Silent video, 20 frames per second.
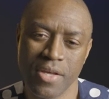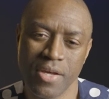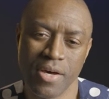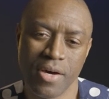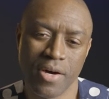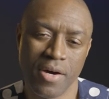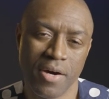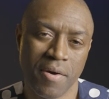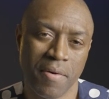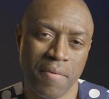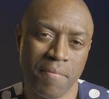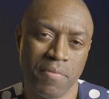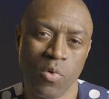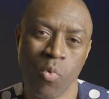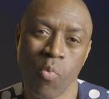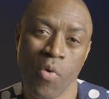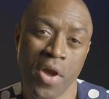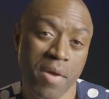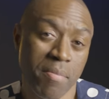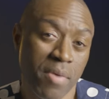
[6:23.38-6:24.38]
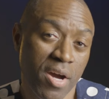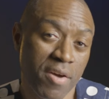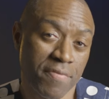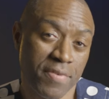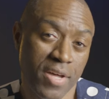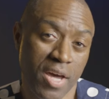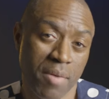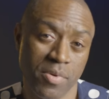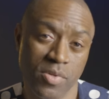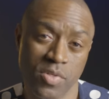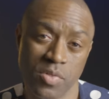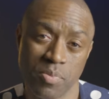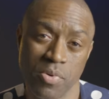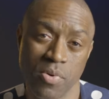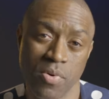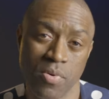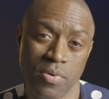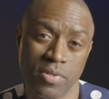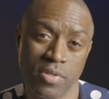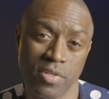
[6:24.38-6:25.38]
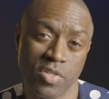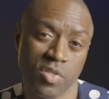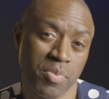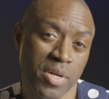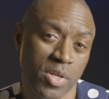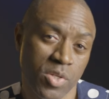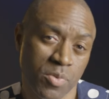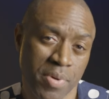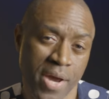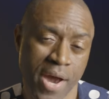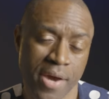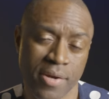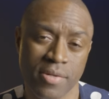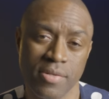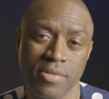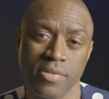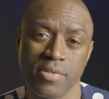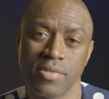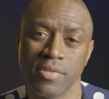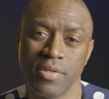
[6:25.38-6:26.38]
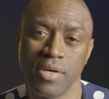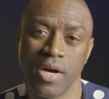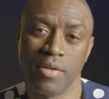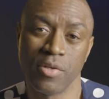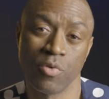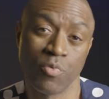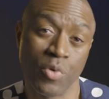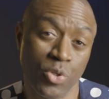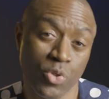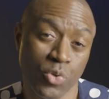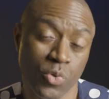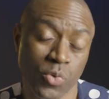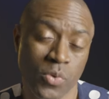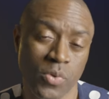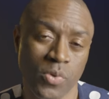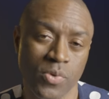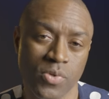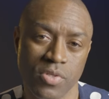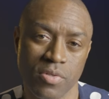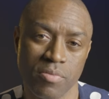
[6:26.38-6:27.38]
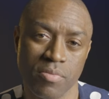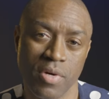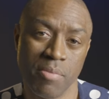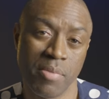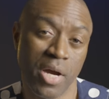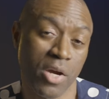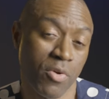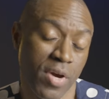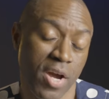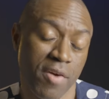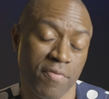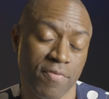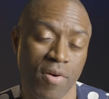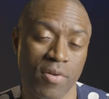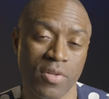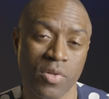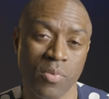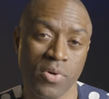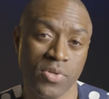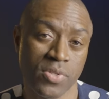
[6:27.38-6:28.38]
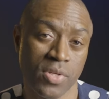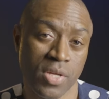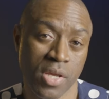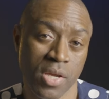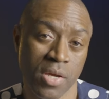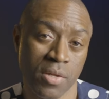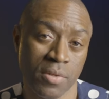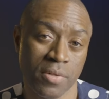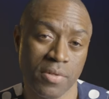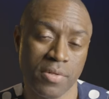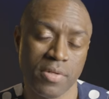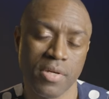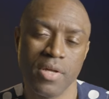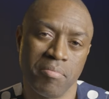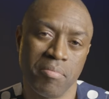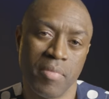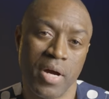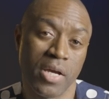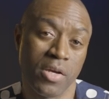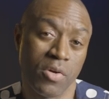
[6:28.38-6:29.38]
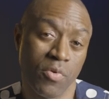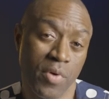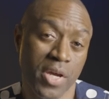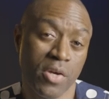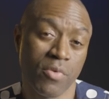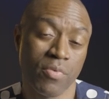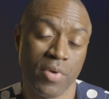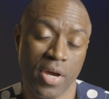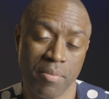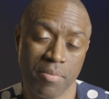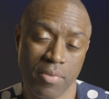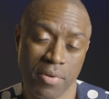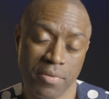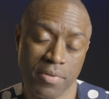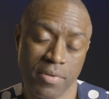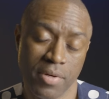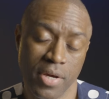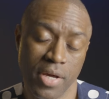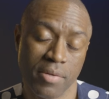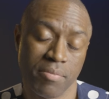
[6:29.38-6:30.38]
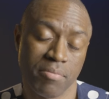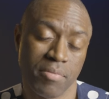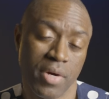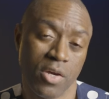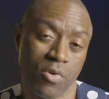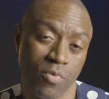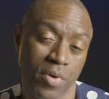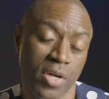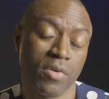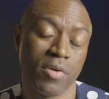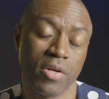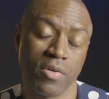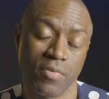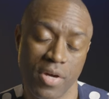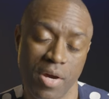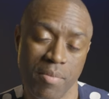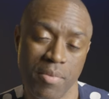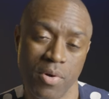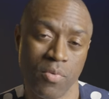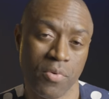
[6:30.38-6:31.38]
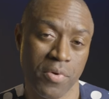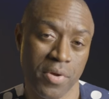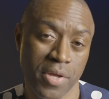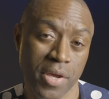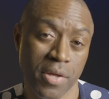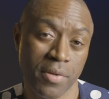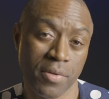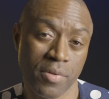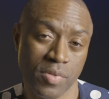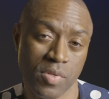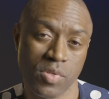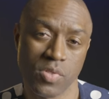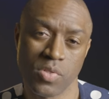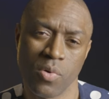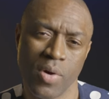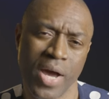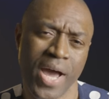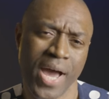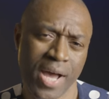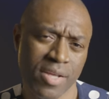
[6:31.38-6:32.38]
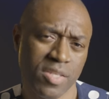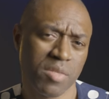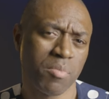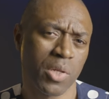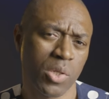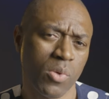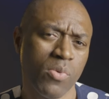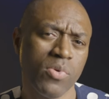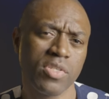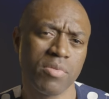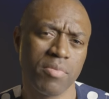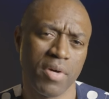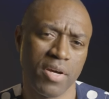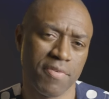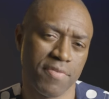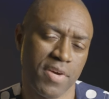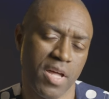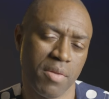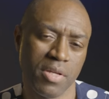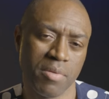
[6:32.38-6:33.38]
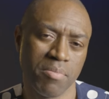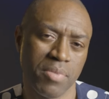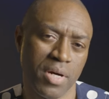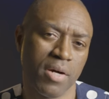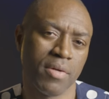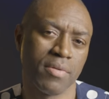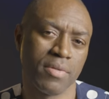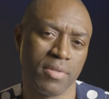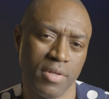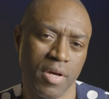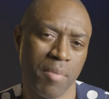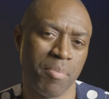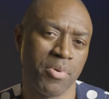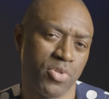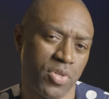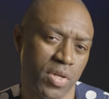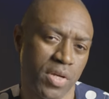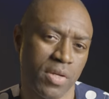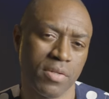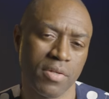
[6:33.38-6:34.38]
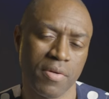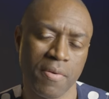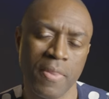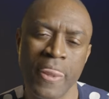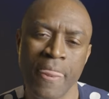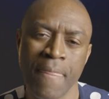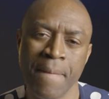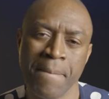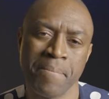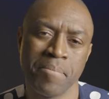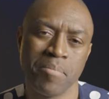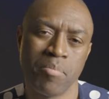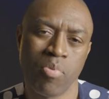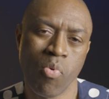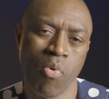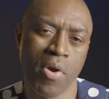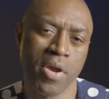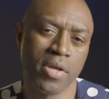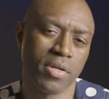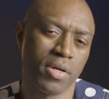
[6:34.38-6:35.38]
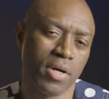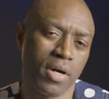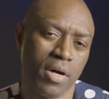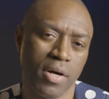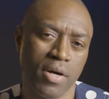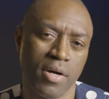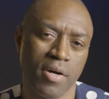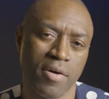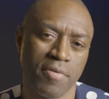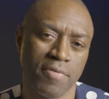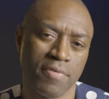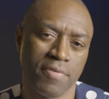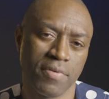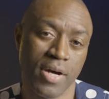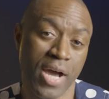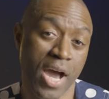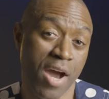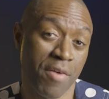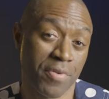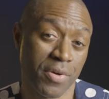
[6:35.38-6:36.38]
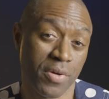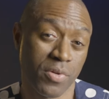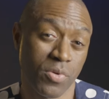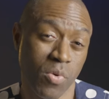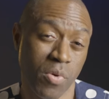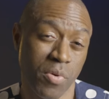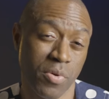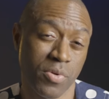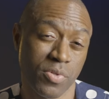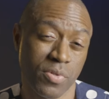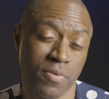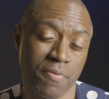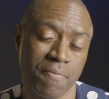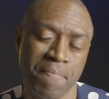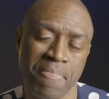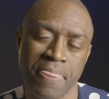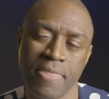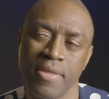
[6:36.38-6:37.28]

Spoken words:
The way my family spoke, the speech patterns, the rituals. My grandfather was a healer. My great-grandmother and my great-great-grandma were healers. And so I had some clues in my family about a particular point of African origin.